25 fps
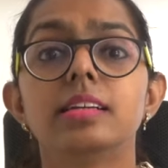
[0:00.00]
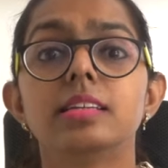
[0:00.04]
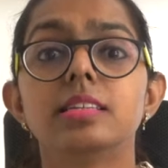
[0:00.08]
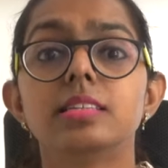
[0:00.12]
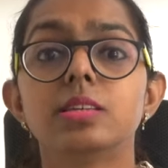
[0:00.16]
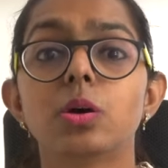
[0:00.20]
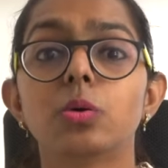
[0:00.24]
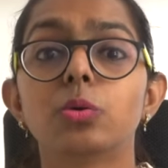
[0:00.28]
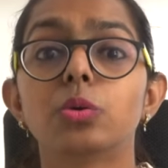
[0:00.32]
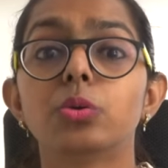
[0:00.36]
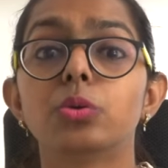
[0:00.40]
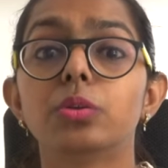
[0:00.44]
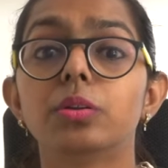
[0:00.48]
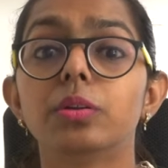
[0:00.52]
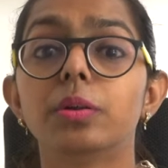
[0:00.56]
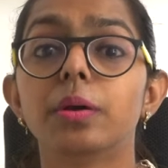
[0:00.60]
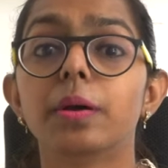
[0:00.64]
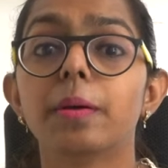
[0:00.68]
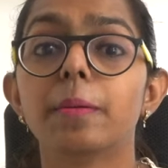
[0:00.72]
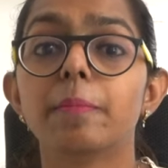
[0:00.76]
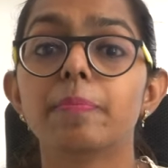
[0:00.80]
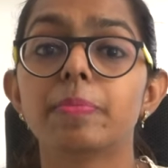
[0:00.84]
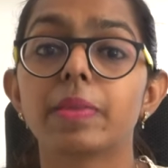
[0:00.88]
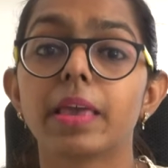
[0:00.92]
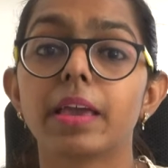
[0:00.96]
So
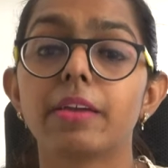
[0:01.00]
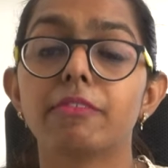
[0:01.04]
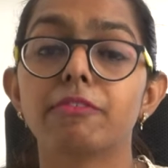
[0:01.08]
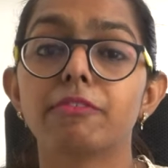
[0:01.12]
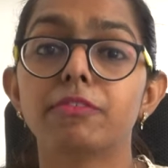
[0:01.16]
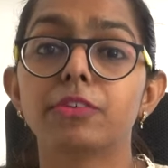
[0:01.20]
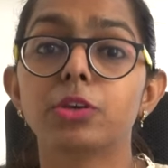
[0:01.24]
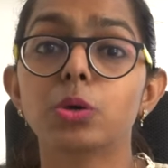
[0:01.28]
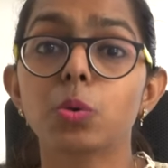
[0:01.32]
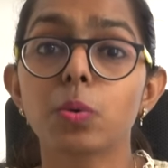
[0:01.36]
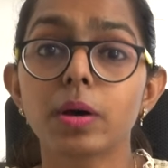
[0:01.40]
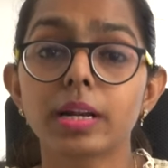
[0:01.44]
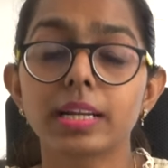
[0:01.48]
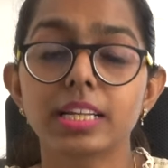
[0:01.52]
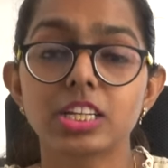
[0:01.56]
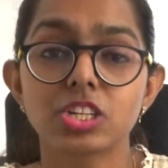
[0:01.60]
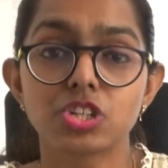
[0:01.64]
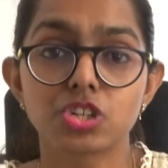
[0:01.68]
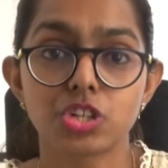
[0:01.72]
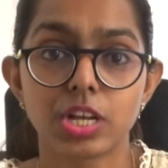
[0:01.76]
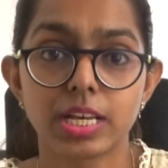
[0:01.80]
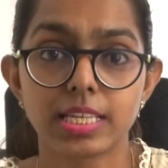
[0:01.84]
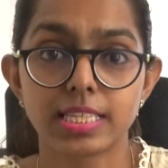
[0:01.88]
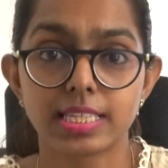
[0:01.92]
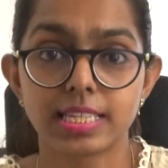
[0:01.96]
if you are
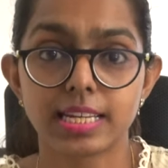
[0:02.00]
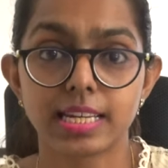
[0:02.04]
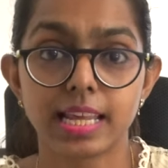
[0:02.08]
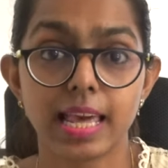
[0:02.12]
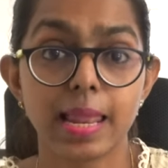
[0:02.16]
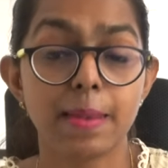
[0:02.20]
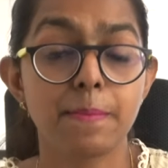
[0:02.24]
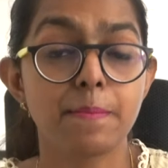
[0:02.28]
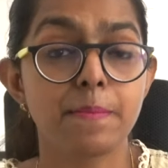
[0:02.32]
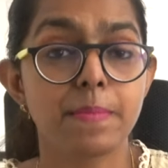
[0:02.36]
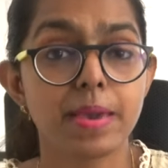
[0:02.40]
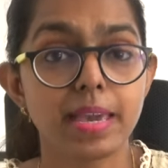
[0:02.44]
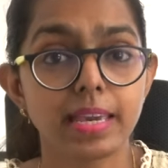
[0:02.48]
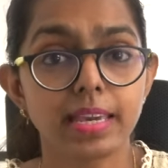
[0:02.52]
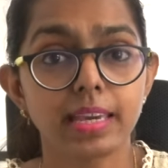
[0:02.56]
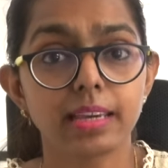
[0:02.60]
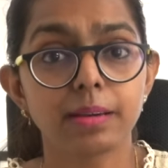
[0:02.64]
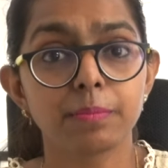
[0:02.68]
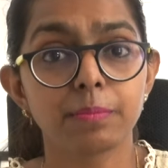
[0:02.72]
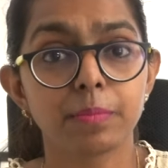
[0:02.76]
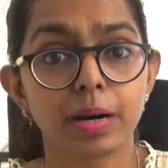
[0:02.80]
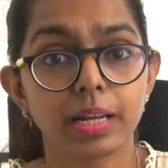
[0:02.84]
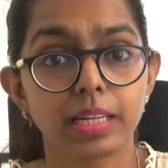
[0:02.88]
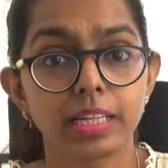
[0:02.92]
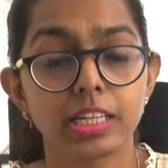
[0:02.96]
interested in
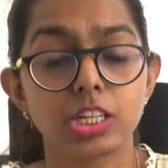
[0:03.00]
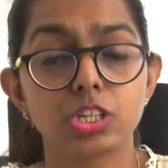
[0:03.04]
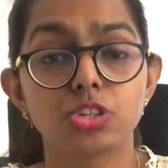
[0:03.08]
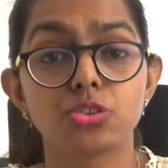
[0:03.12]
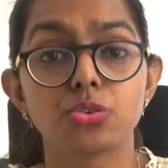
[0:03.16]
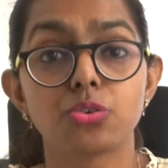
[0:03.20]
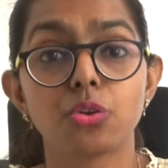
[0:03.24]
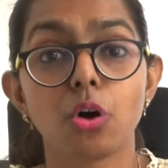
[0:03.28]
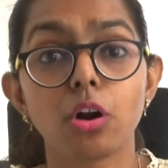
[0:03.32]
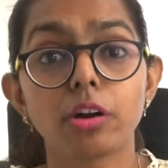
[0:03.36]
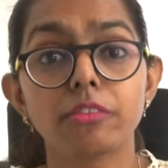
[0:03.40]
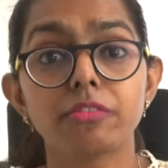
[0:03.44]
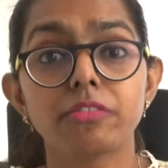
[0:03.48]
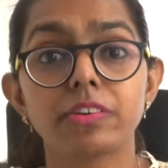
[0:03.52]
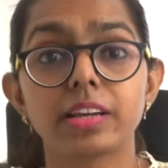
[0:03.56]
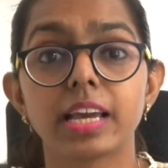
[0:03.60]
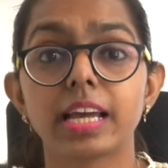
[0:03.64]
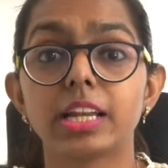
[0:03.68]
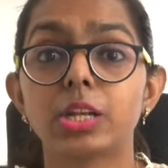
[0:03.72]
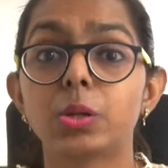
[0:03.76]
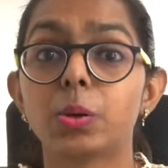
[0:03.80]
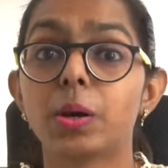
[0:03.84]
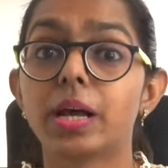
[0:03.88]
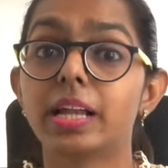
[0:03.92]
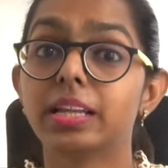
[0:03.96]
making money, do not
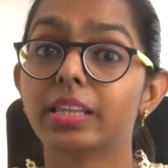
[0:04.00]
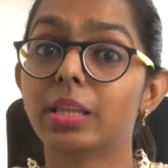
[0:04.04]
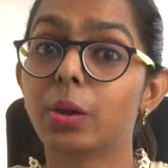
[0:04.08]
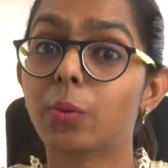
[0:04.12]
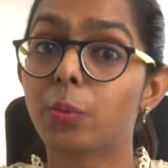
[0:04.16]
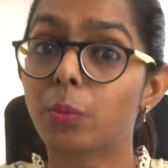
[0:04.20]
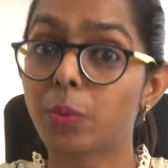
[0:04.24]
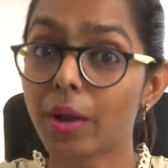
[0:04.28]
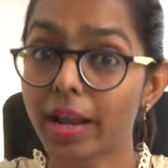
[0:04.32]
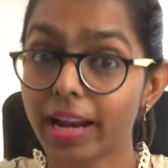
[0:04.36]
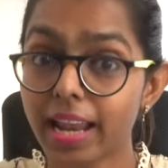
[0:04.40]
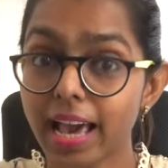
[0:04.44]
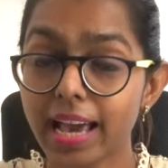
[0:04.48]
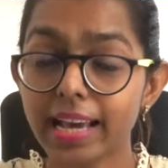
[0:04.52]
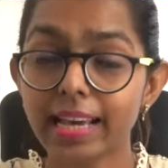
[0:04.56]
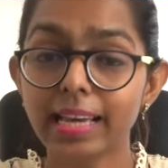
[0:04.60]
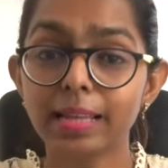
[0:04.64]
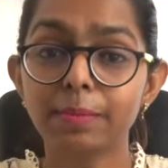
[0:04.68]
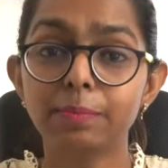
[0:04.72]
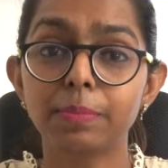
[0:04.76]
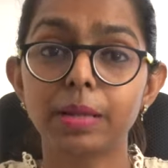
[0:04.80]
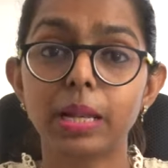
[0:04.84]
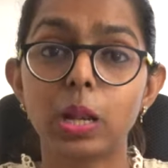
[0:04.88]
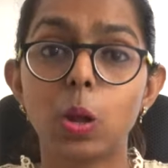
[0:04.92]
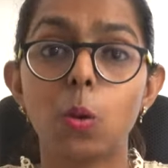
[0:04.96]
forget to hit the red
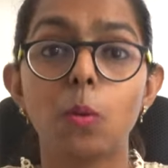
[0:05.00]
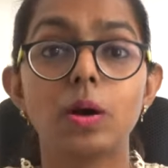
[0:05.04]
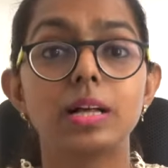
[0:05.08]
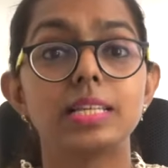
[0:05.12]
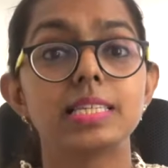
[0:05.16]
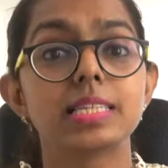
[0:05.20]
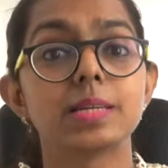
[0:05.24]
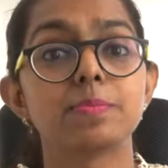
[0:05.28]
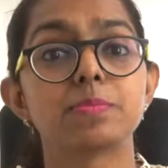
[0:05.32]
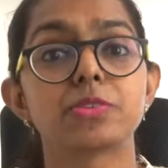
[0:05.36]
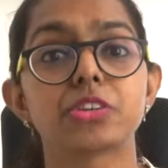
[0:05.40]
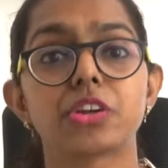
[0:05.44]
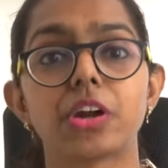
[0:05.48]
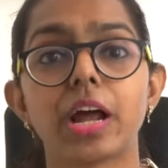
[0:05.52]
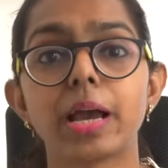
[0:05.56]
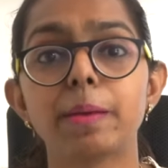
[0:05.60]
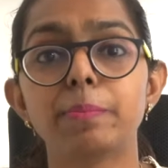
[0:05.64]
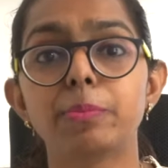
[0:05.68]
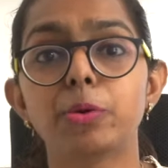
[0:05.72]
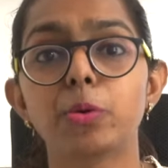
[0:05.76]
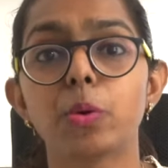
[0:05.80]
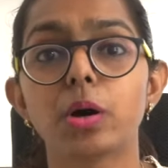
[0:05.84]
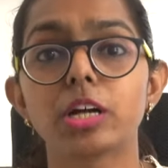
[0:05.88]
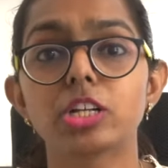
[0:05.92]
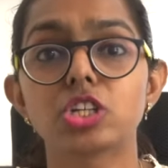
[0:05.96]
icon below and
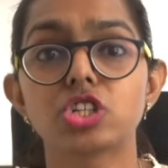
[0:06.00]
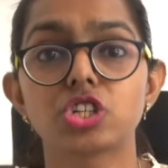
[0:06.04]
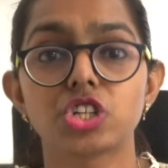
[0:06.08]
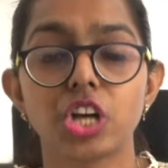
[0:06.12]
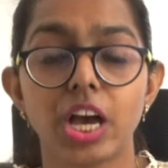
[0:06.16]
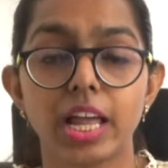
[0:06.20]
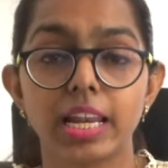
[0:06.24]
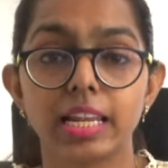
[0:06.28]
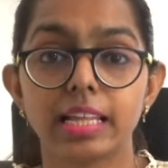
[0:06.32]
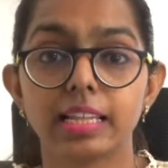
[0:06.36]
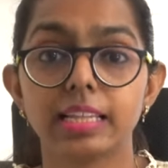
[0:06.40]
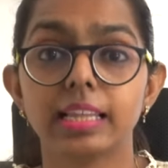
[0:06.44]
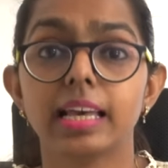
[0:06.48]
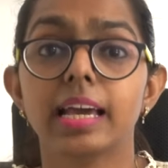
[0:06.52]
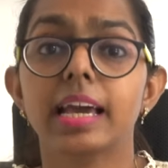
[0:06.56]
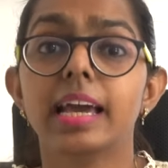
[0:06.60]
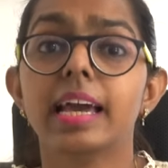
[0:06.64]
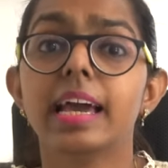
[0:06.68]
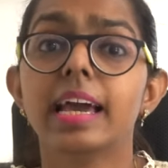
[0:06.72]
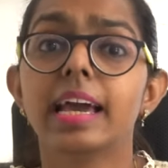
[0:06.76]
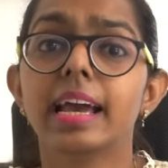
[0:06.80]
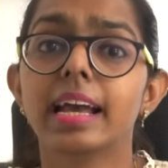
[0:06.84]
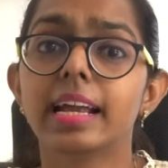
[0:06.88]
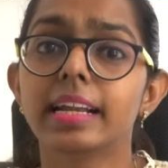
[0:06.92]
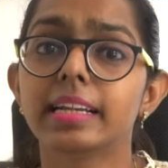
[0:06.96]
subscribe to our channel.
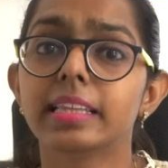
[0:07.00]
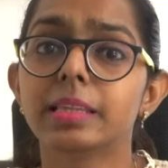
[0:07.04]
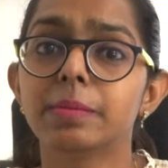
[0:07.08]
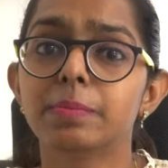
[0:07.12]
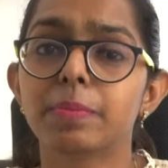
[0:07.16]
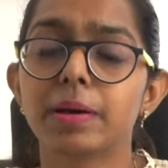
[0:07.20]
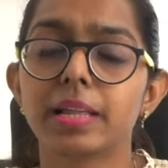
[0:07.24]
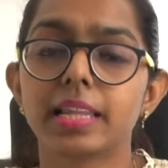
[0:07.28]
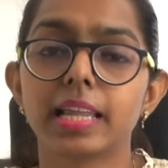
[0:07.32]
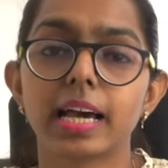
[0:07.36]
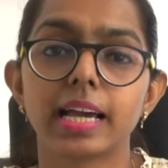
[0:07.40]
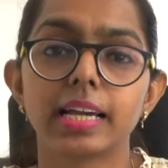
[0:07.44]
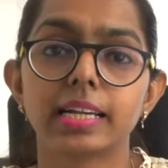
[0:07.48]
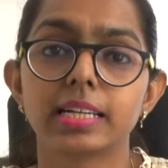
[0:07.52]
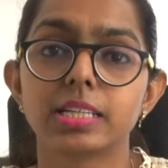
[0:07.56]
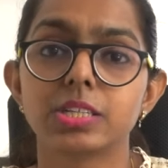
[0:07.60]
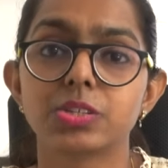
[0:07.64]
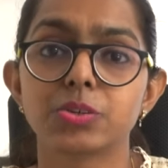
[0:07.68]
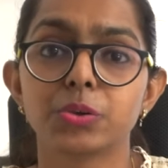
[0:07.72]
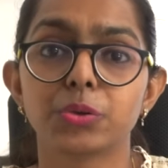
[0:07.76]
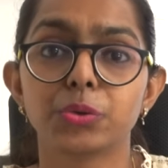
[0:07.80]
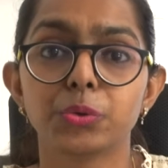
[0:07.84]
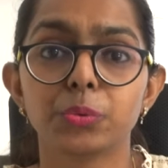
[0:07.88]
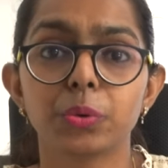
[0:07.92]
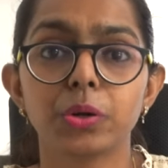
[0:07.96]
Hit the bell icon
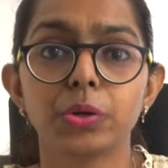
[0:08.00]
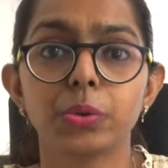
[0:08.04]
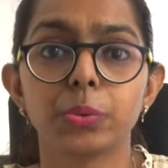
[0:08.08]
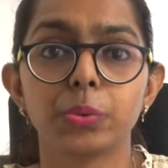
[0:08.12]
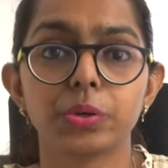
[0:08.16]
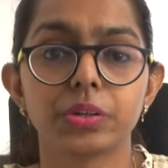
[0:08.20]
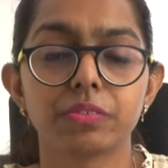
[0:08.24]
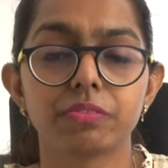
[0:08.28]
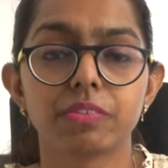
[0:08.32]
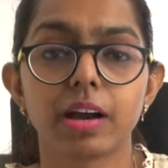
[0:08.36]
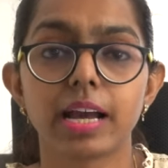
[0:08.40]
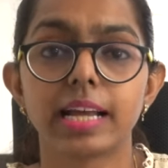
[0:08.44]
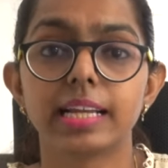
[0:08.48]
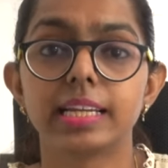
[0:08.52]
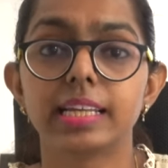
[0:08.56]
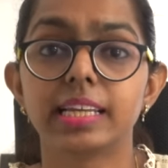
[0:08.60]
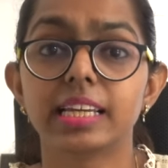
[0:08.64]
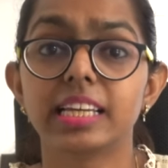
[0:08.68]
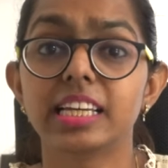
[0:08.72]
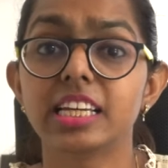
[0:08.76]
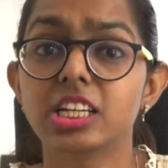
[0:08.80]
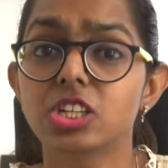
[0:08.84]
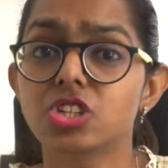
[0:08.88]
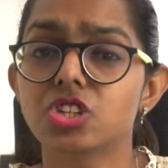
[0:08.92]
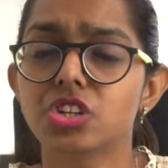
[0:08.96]
so you are notified
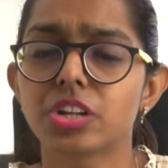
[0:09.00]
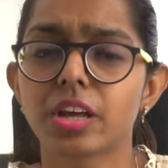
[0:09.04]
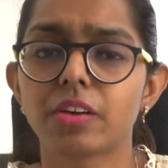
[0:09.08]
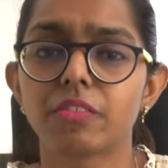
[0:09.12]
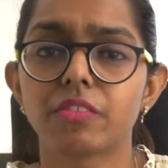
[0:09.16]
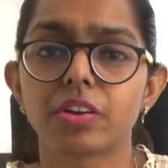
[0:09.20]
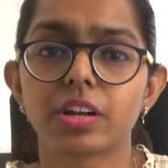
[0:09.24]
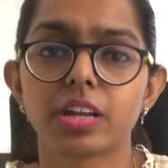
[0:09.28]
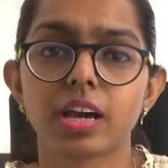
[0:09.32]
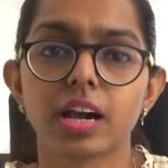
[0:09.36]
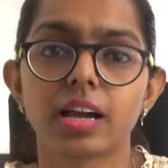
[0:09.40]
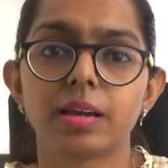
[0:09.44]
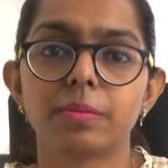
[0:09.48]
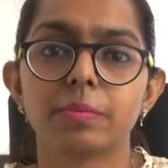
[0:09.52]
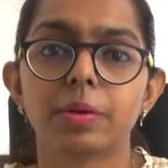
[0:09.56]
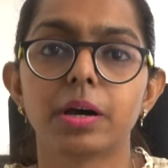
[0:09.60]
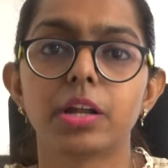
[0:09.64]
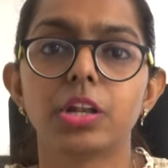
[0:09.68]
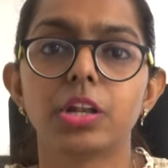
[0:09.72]
each and every time